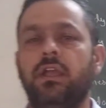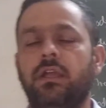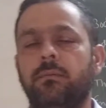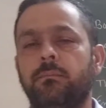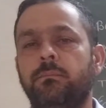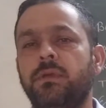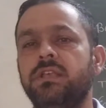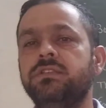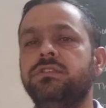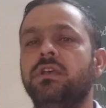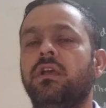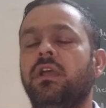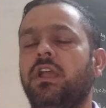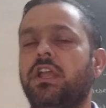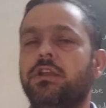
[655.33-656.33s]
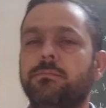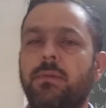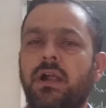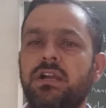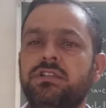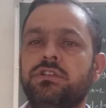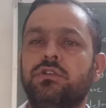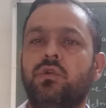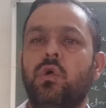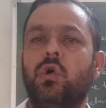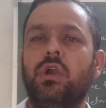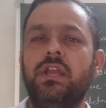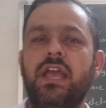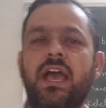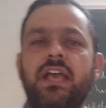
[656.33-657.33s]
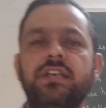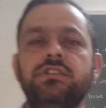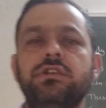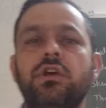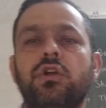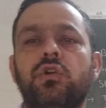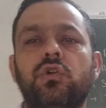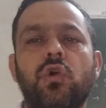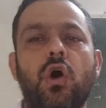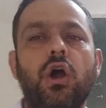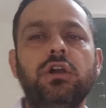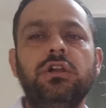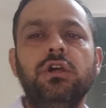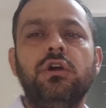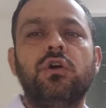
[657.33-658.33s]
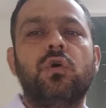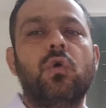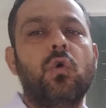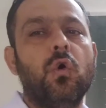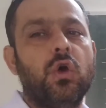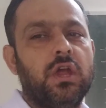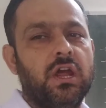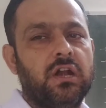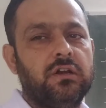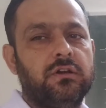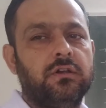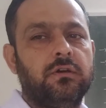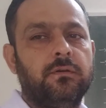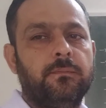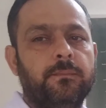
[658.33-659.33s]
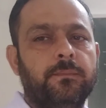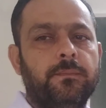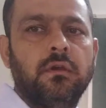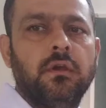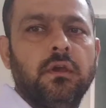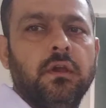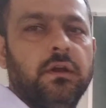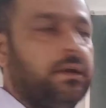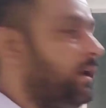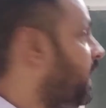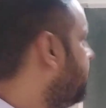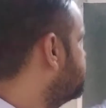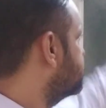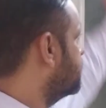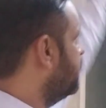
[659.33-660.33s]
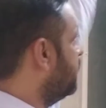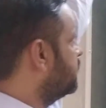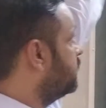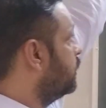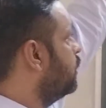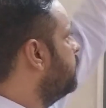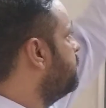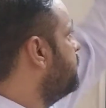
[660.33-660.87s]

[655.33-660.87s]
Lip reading: Means in birds cochlea is not coiled. Next character of